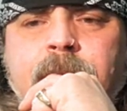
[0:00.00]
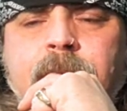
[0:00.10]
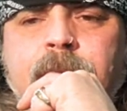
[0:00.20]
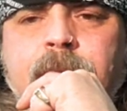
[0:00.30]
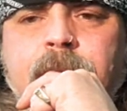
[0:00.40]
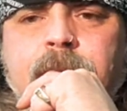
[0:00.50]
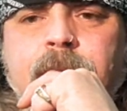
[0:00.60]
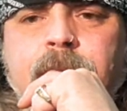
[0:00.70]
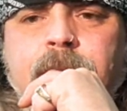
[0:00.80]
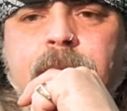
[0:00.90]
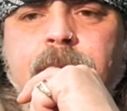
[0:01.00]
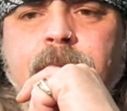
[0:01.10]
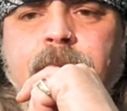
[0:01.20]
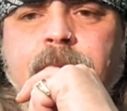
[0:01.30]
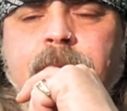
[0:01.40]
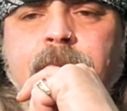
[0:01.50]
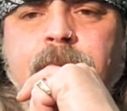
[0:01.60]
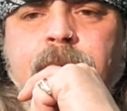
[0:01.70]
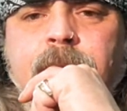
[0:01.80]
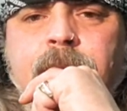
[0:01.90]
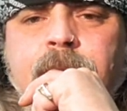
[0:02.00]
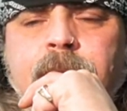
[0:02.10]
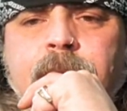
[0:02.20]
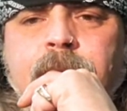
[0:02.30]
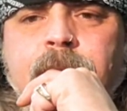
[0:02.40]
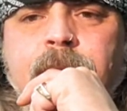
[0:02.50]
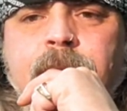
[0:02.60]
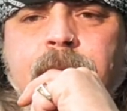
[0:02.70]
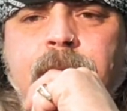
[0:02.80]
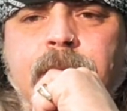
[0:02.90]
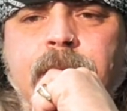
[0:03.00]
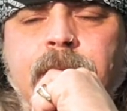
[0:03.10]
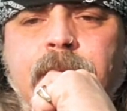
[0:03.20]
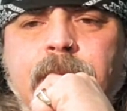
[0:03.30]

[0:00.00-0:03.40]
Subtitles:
No words are spoken by the person on screen.